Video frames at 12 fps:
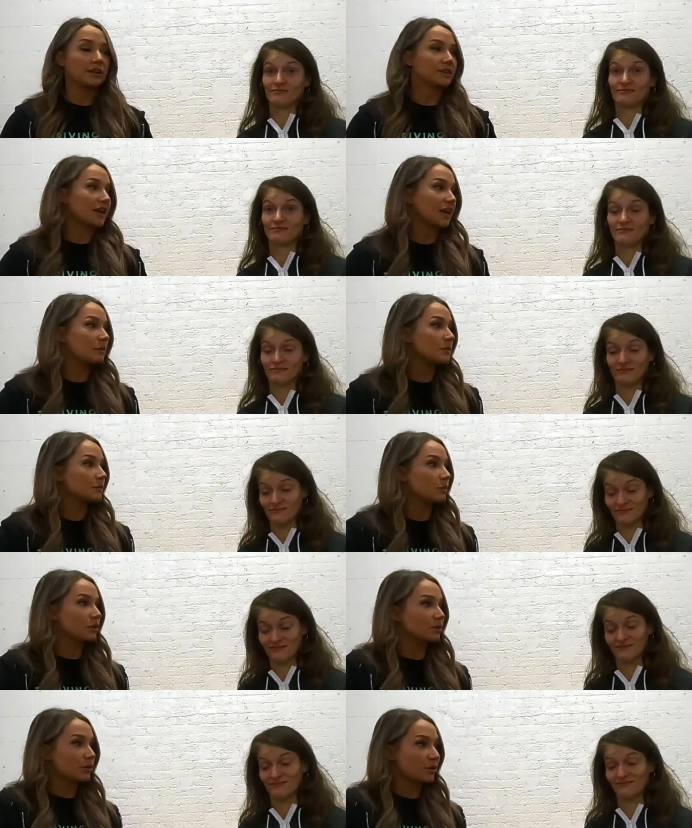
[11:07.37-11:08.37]
Speaker 1: lot of times
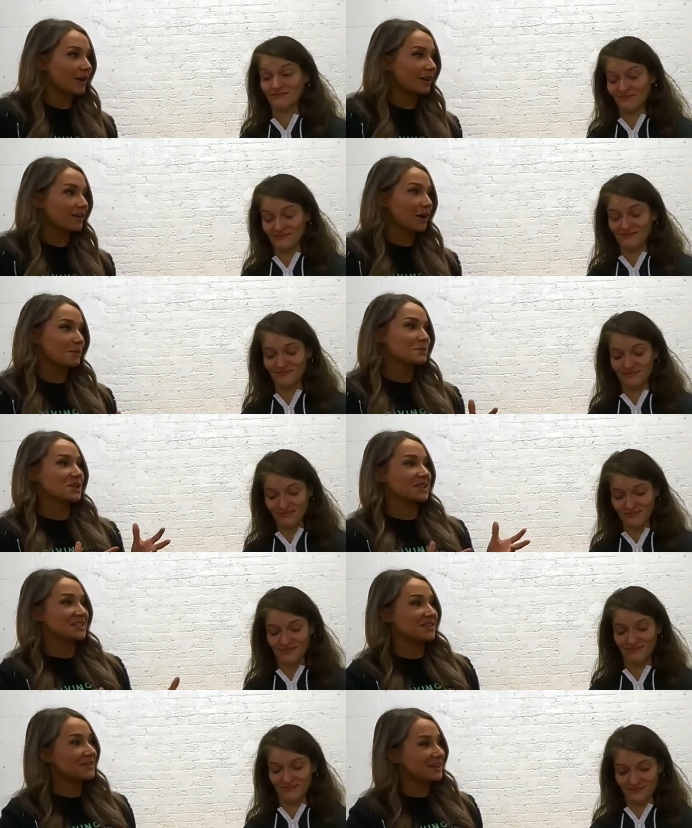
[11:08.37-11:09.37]
when you create
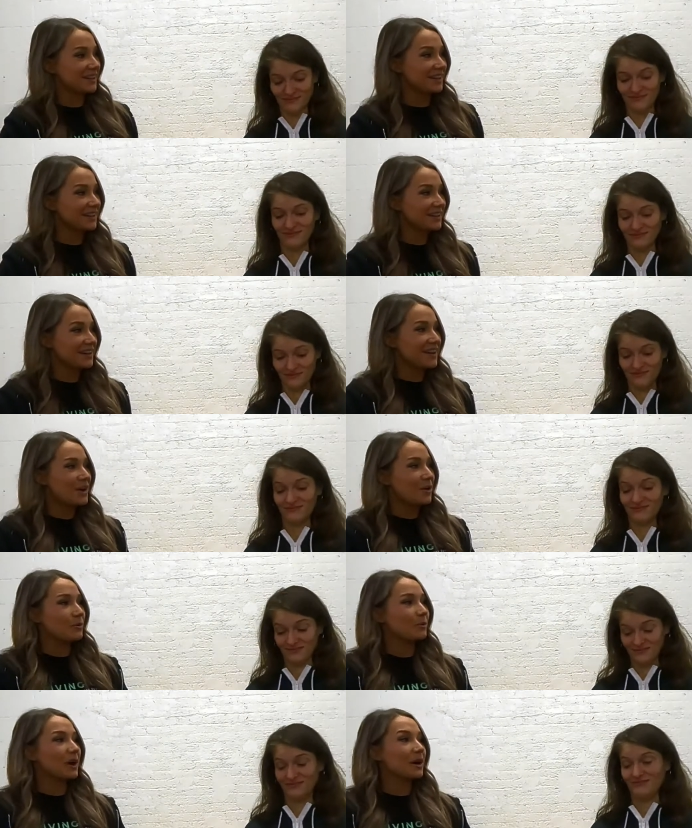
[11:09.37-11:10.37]
objectivity
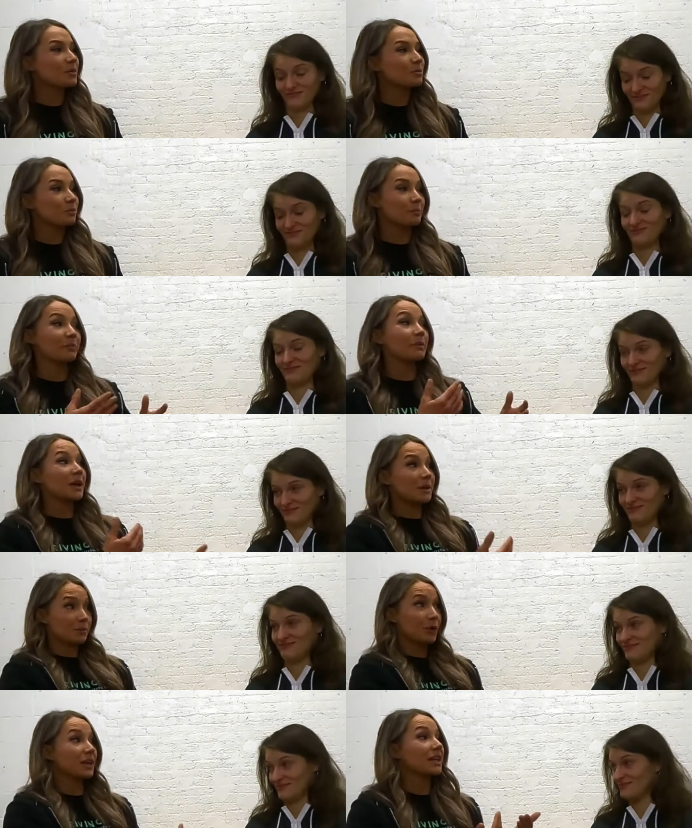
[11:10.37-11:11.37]
while
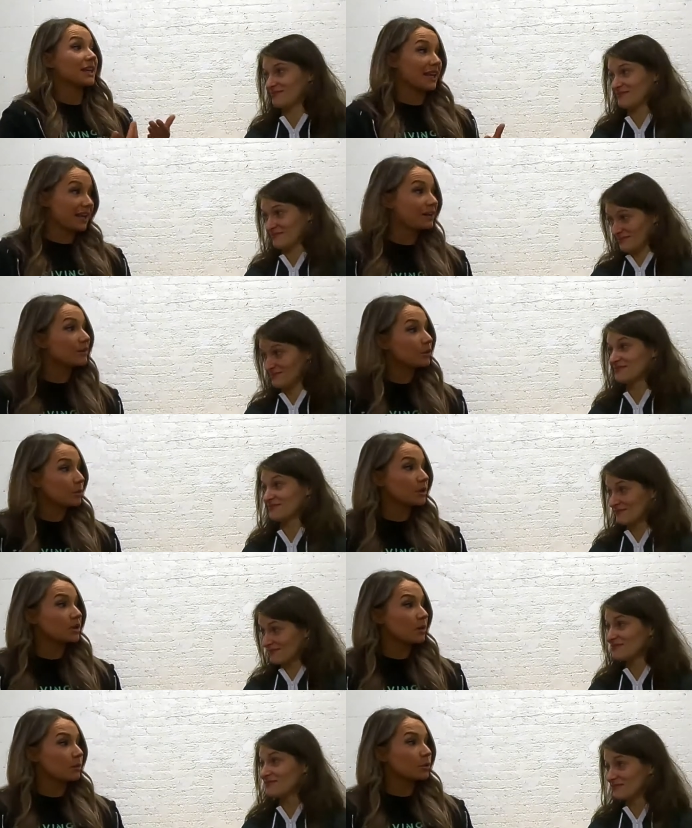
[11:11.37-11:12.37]
by bringing in a little
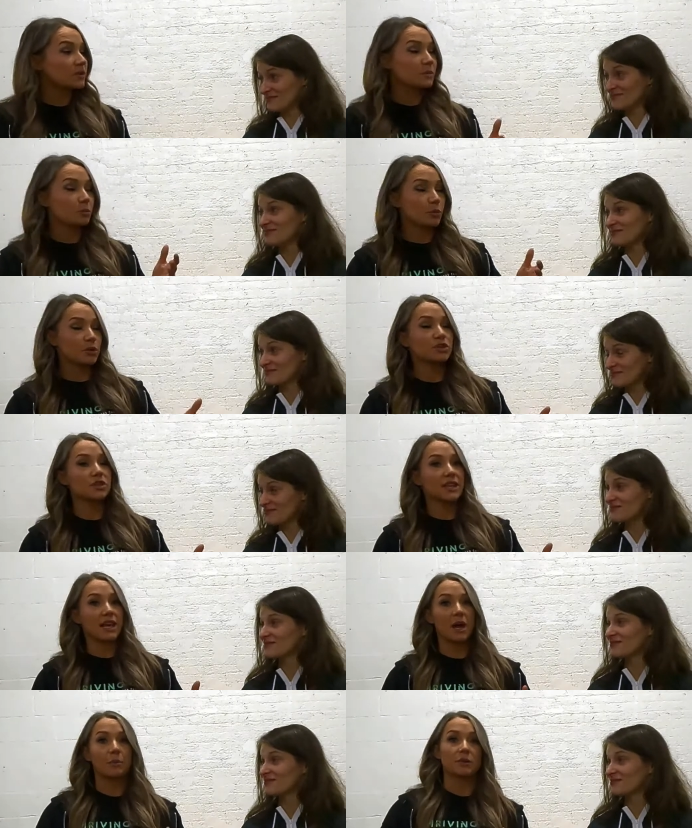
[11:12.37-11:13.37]
bit of numbers and bridging
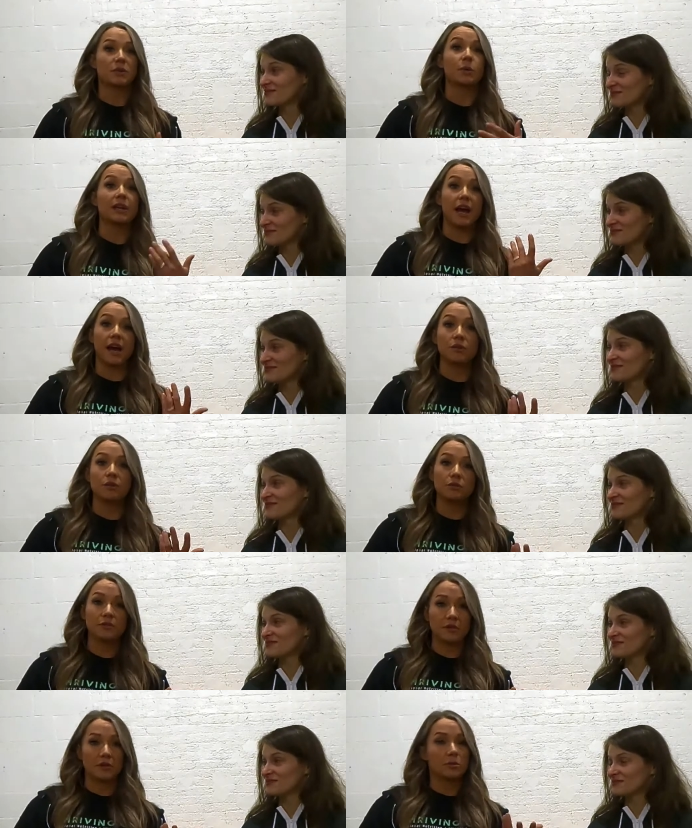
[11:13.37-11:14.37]
the gap between how you
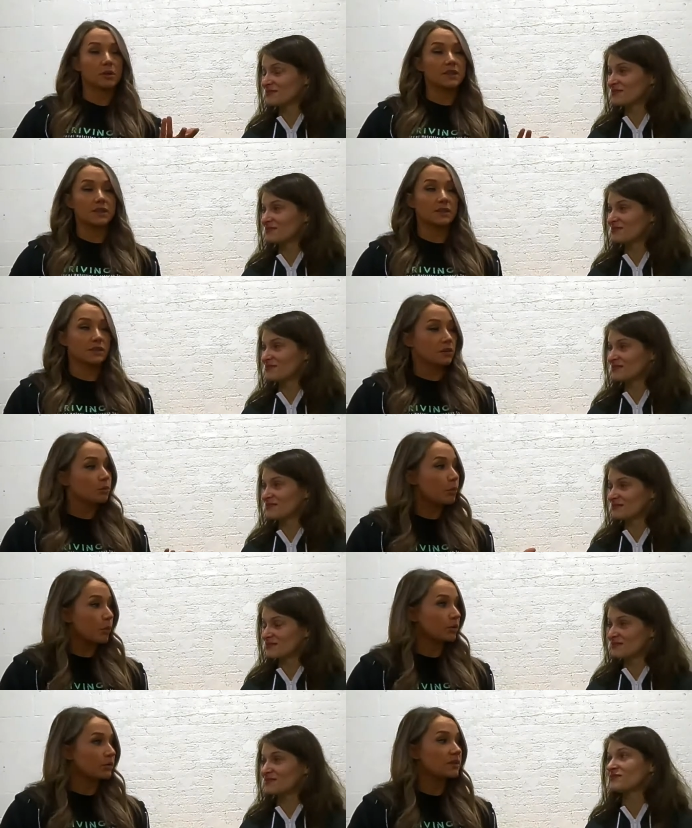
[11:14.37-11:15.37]
feel, because that's still
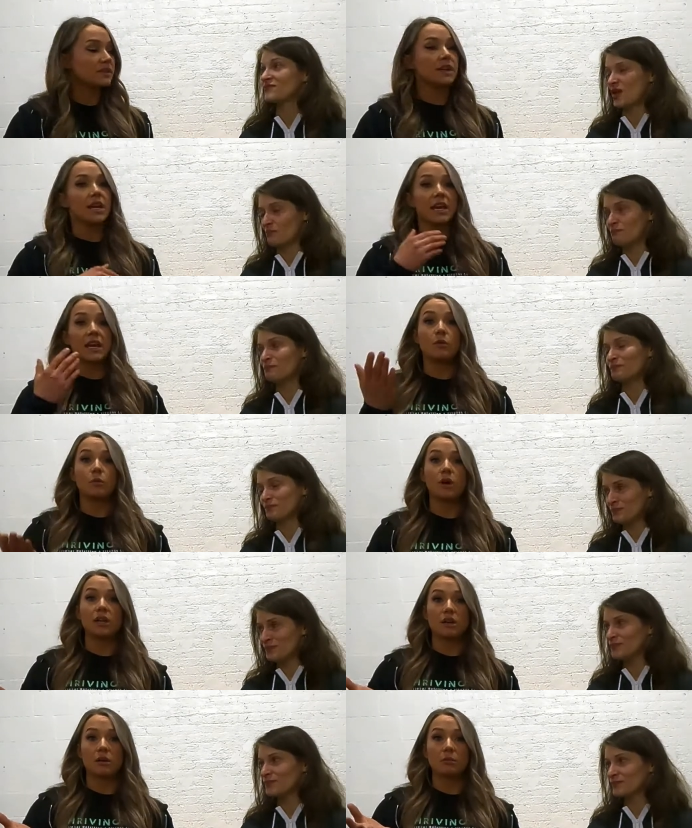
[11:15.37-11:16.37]
important, yeah. and
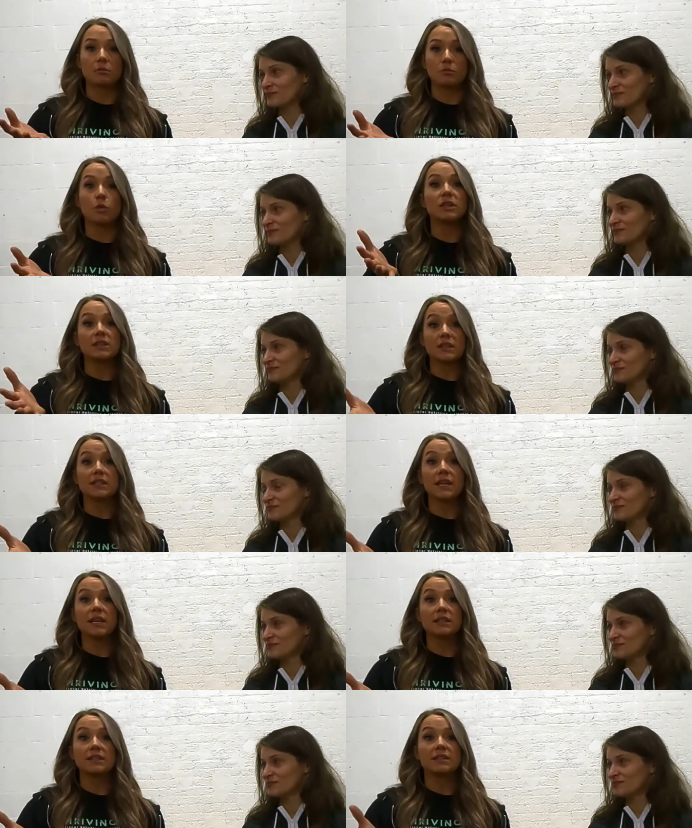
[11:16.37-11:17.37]
what um, what the
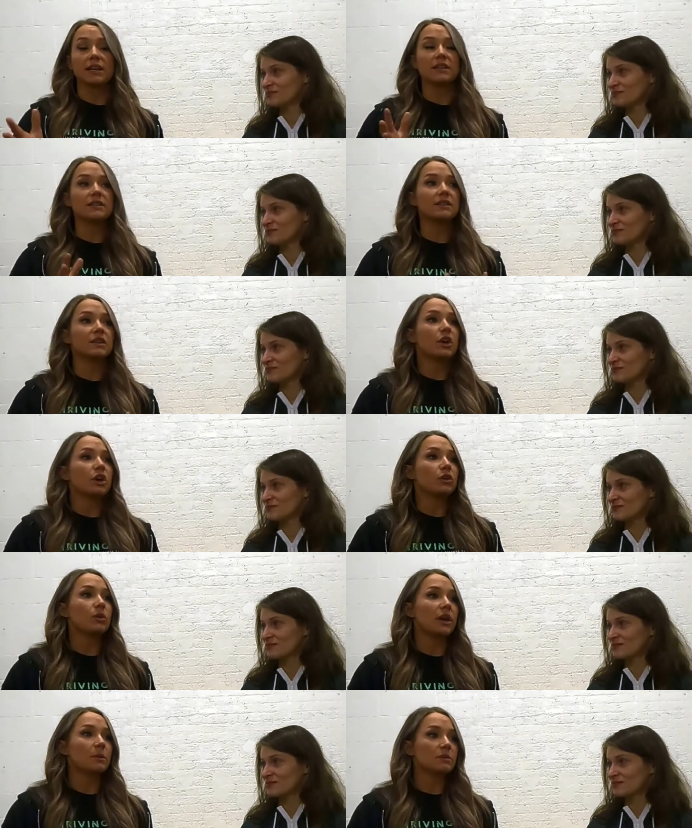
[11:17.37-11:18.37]
data says,
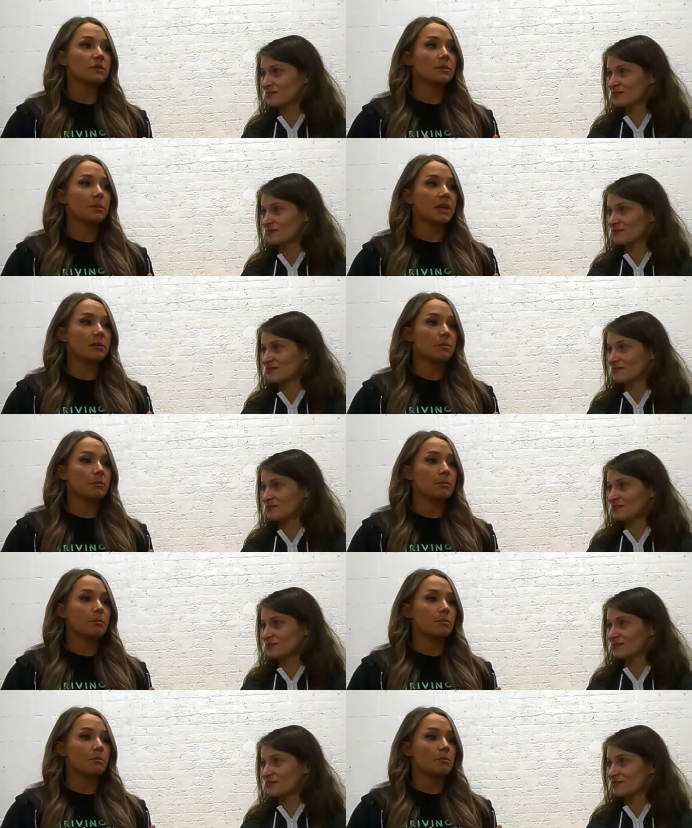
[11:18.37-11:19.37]
you're able to make
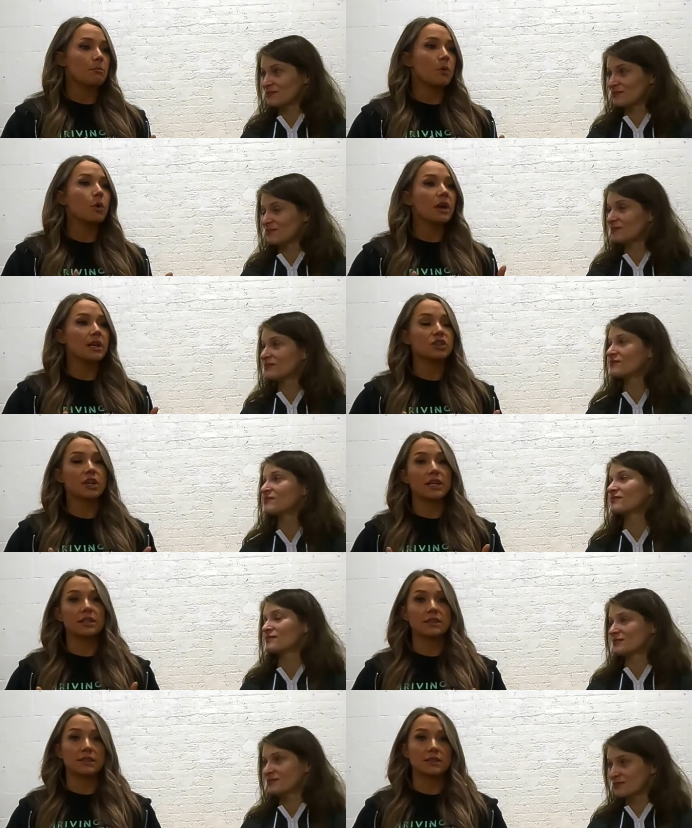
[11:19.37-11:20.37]
more
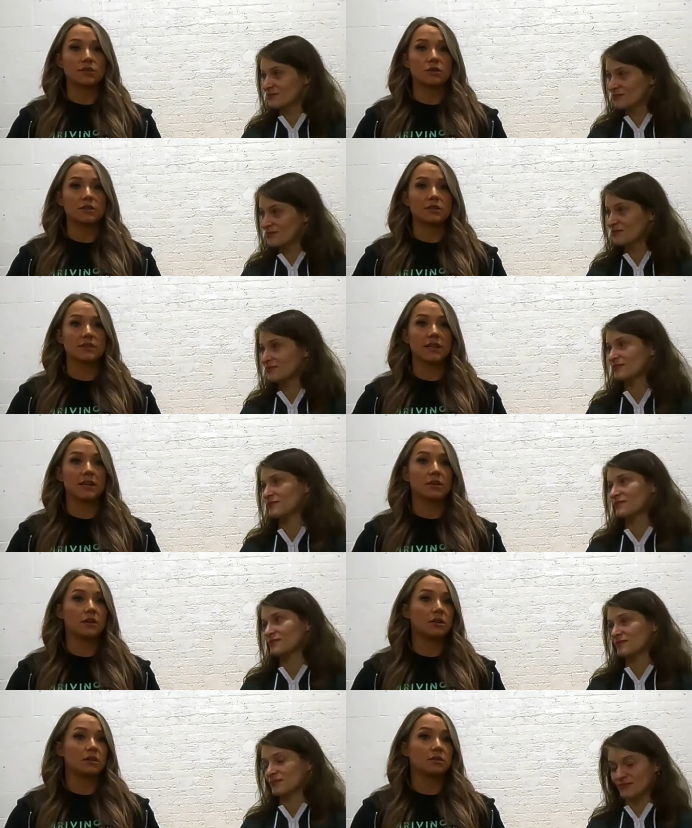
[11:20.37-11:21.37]
educated decisions
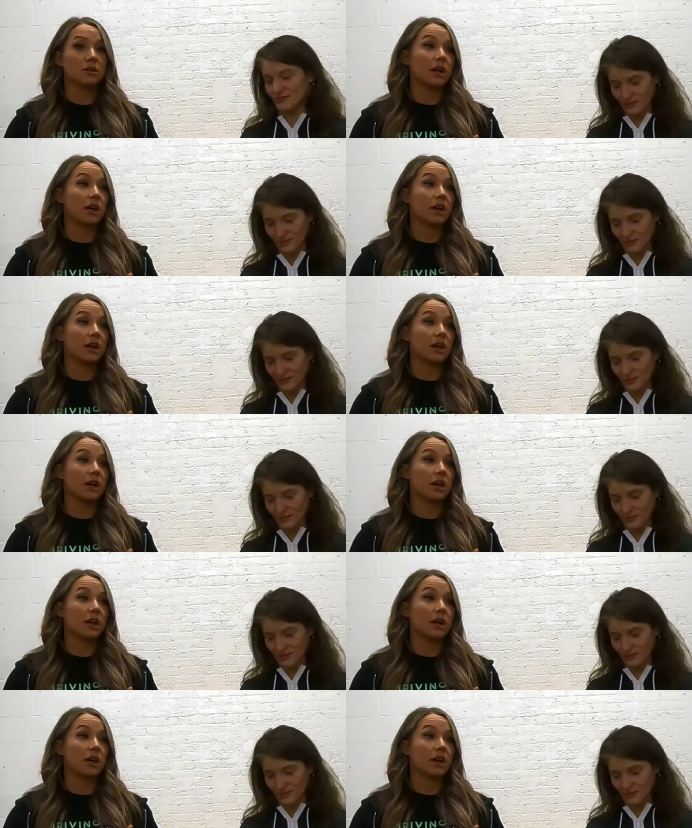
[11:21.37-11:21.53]
and